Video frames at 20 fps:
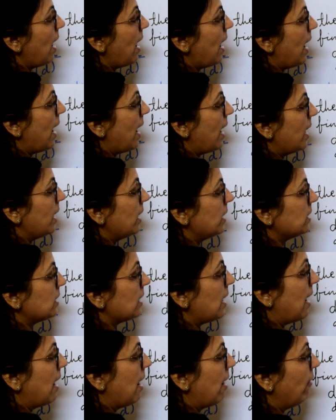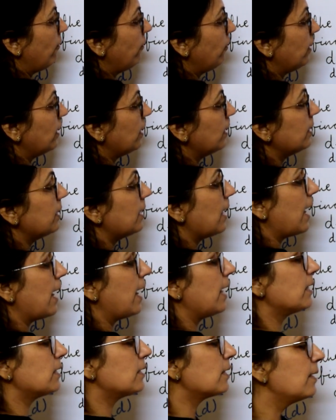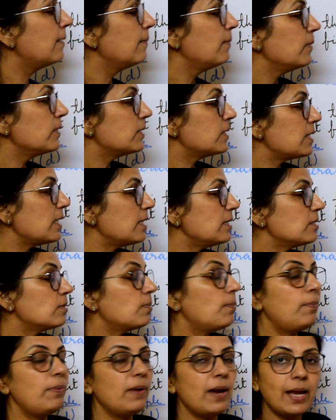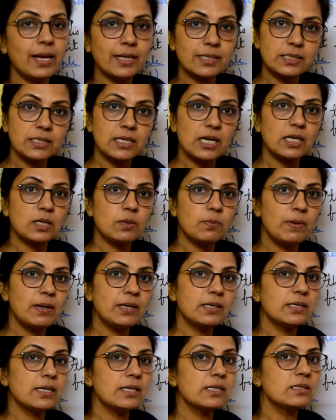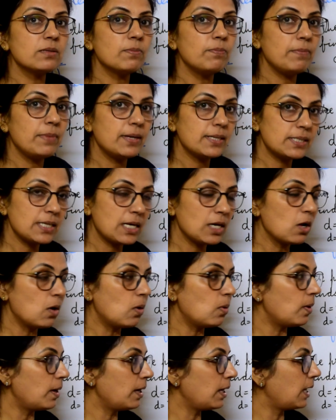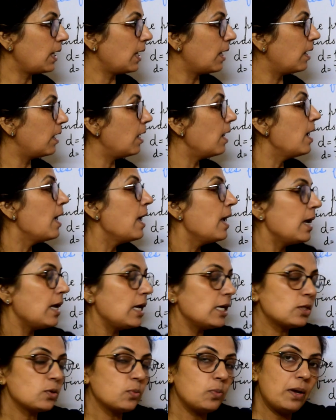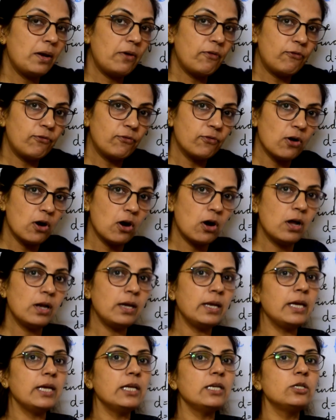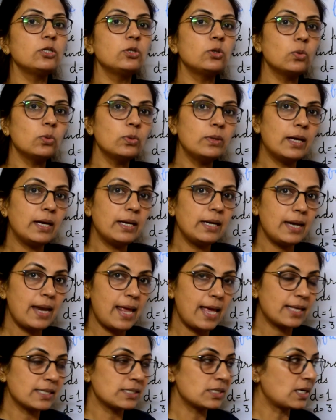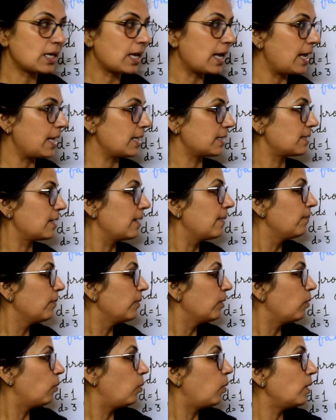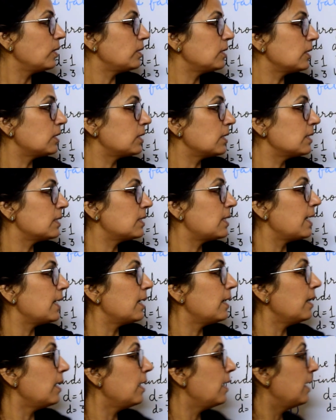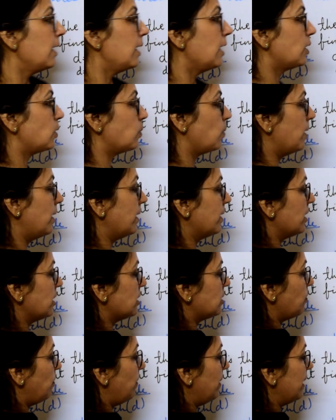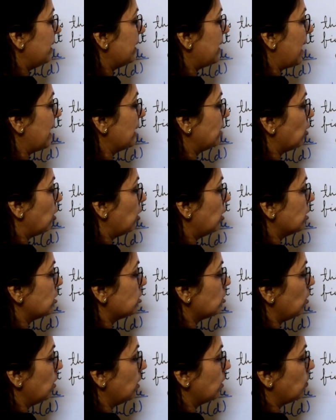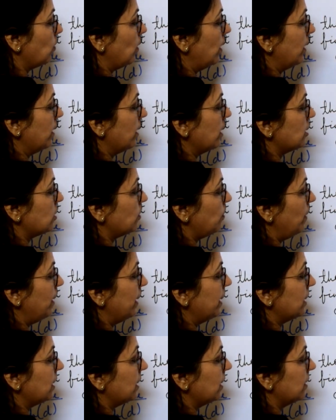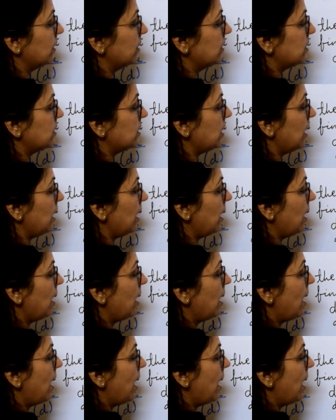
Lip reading: And after that, Since break statement is missing over here, it will fall into the next case. What it is there? It will display that also. It will display Thursday.